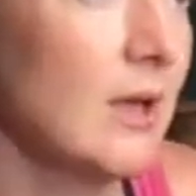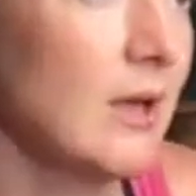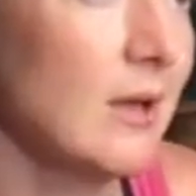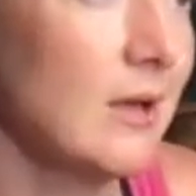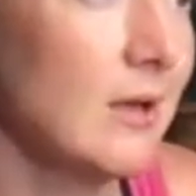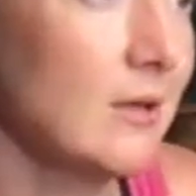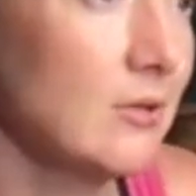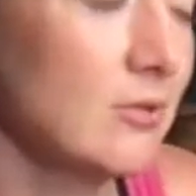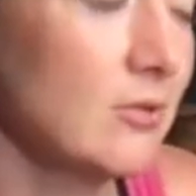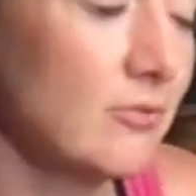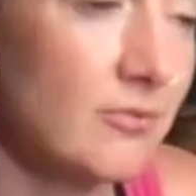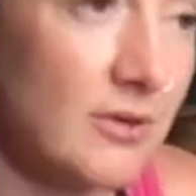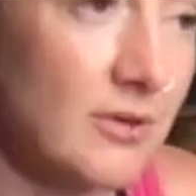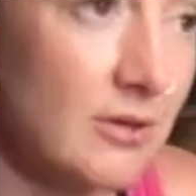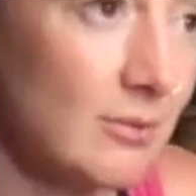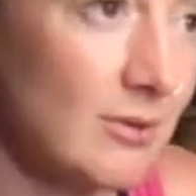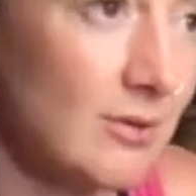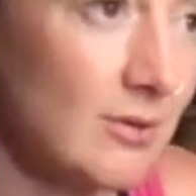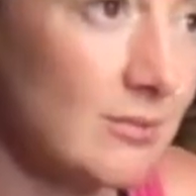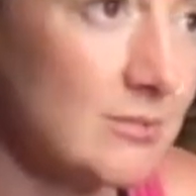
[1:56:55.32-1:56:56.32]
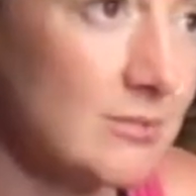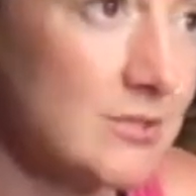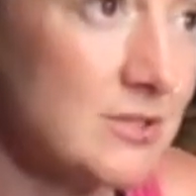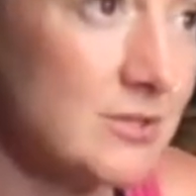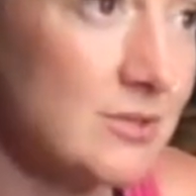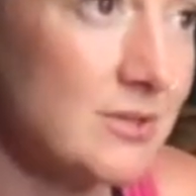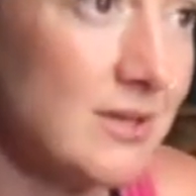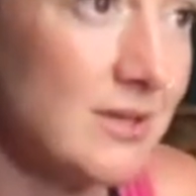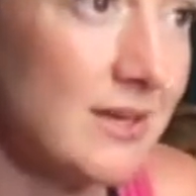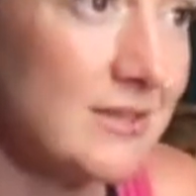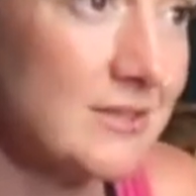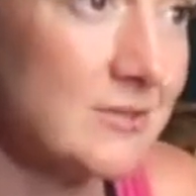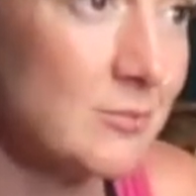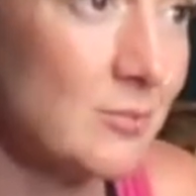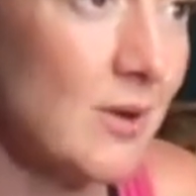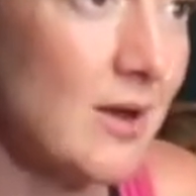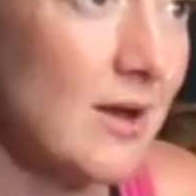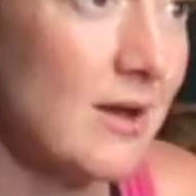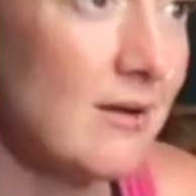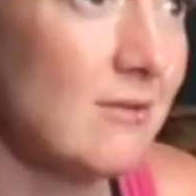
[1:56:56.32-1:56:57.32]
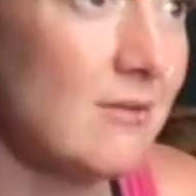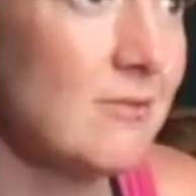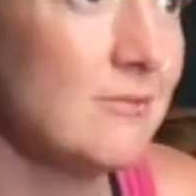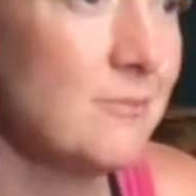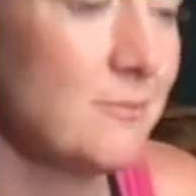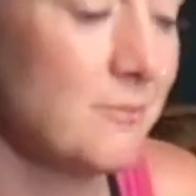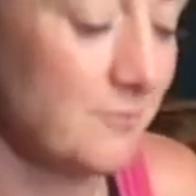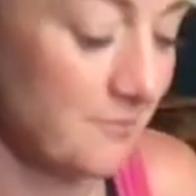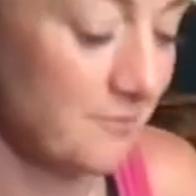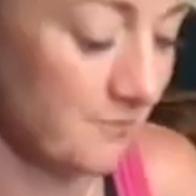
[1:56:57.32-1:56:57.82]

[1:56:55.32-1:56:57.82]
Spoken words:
you're very welcome to do that as well.